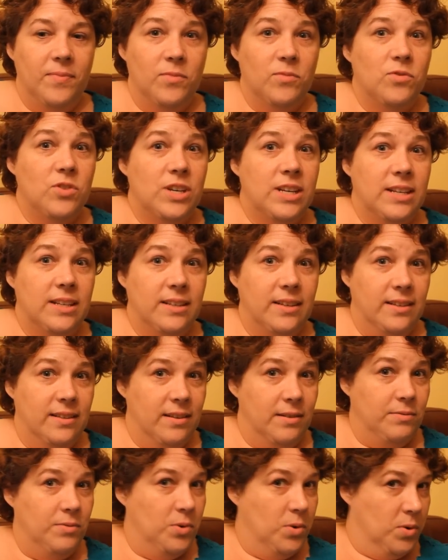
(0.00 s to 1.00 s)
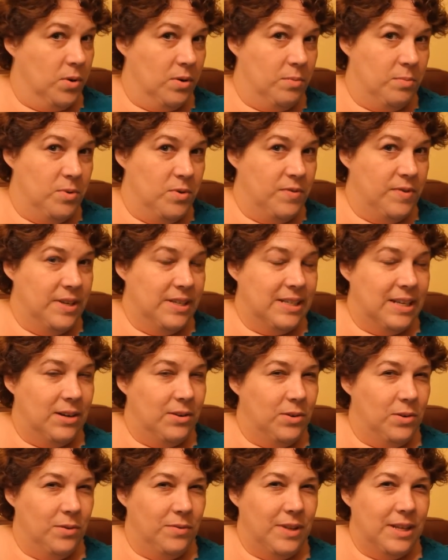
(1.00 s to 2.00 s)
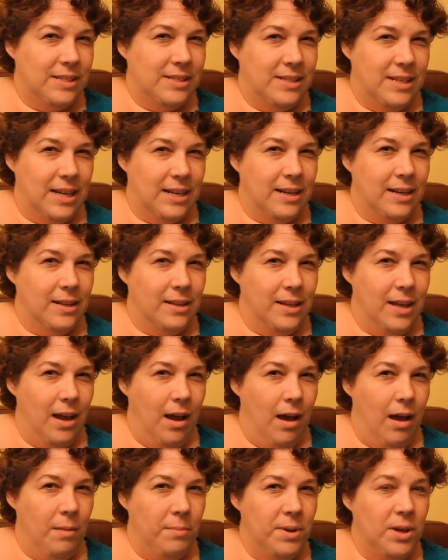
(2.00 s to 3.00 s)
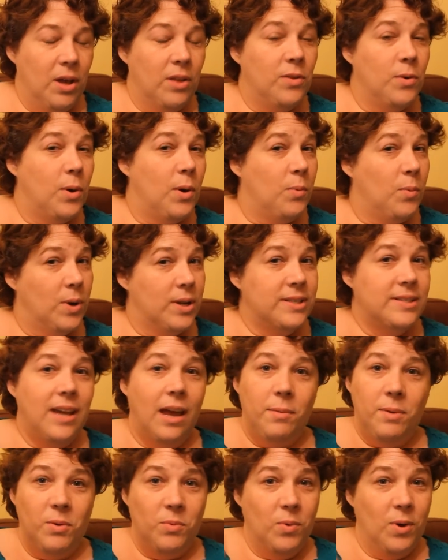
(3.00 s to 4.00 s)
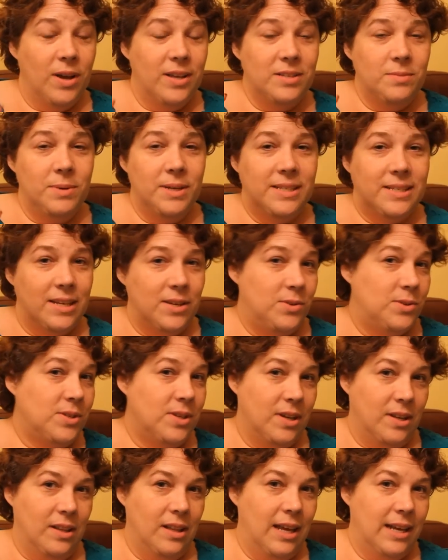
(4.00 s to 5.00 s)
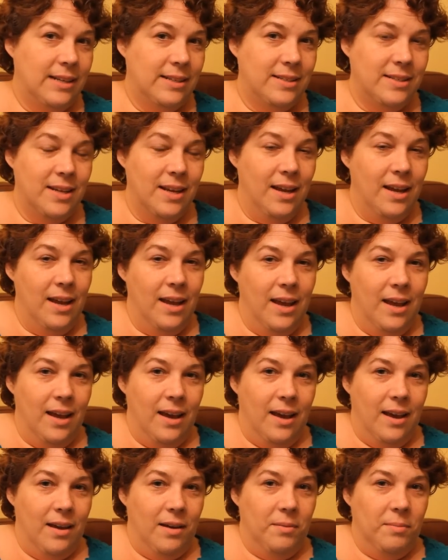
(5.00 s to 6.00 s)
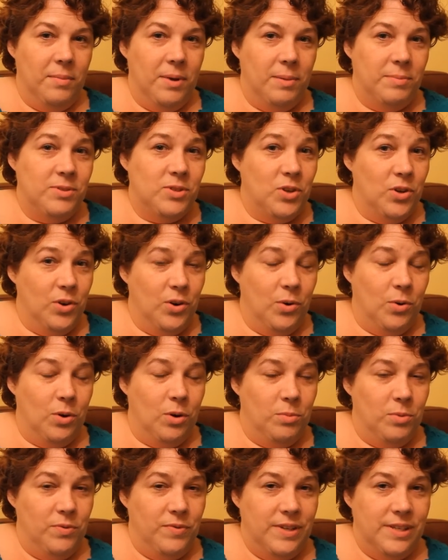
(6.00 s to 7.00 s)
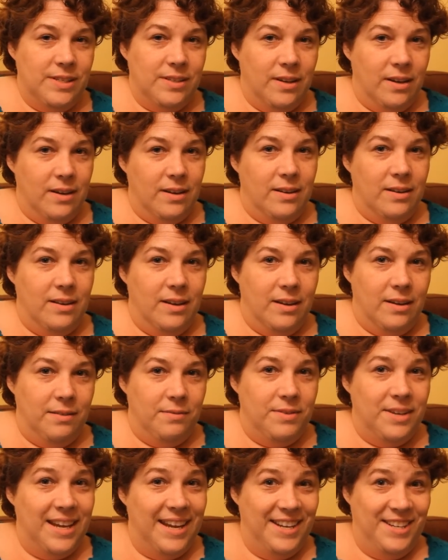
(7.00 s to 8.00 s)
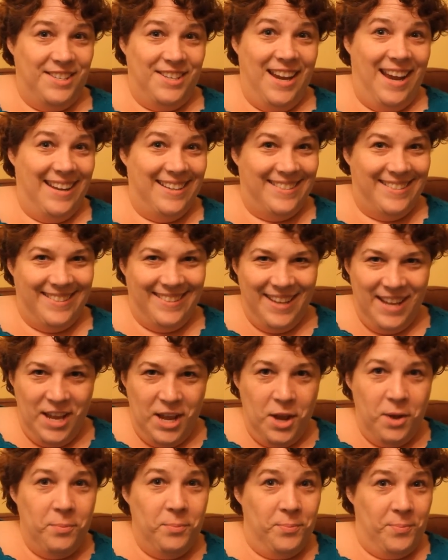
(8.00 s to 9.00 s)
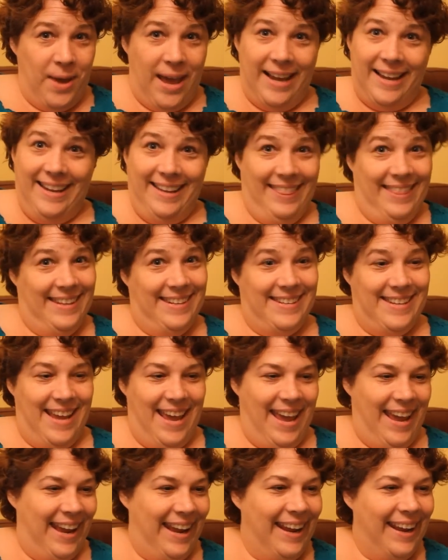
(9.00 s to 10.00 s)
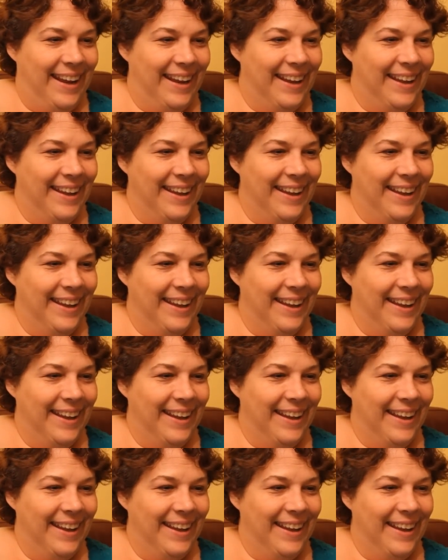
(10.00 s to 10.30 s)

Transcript: Really love horror movies. I don't know if that's technically a hobby, although at one time it was, because I used to collect obscure horror movies on VHS back in the day.